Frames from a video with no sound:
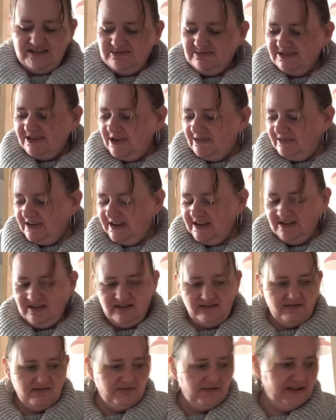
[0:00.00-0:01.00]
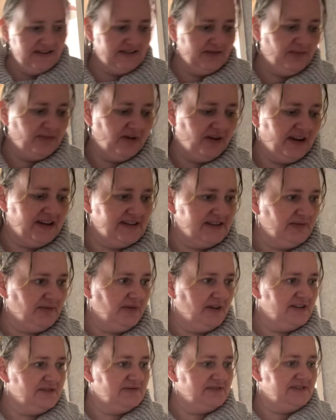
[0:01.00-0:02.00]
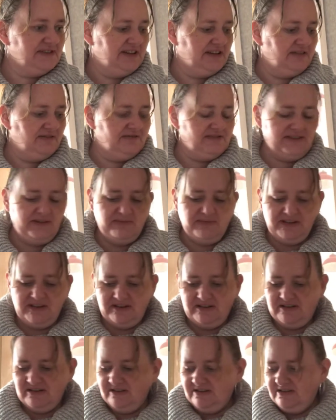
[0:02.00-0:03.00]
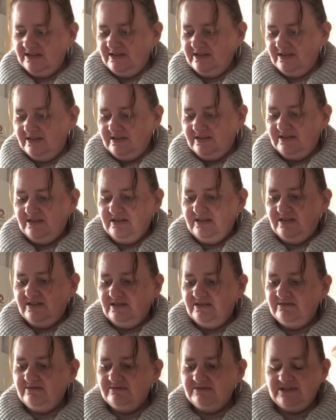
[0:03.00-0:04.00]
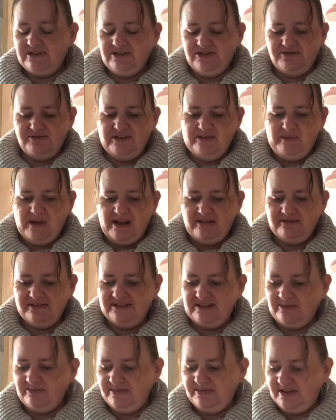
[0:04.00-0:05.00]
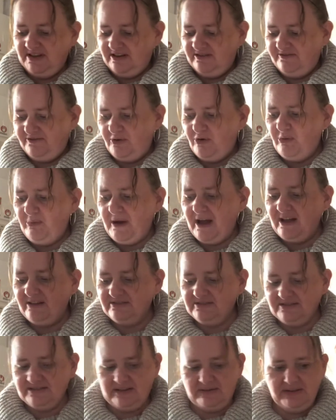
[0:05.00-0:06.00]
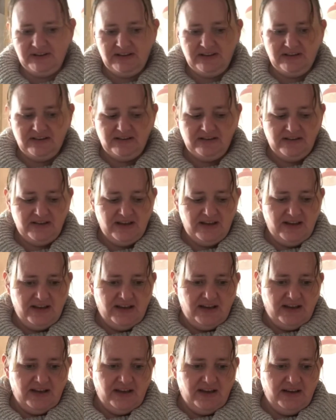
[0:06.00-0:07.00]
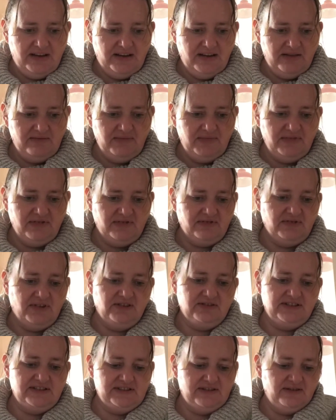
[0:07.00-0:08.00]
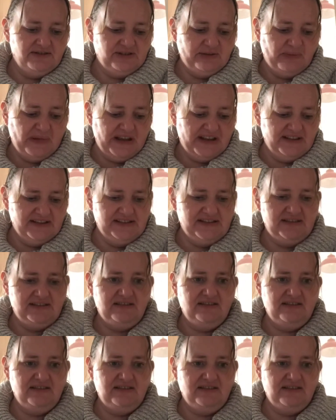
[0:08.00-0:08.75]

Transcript: was only, where's the price? The price was sitting on something. Is it £3 something? £4 or something? And oh God, there's lots of bits.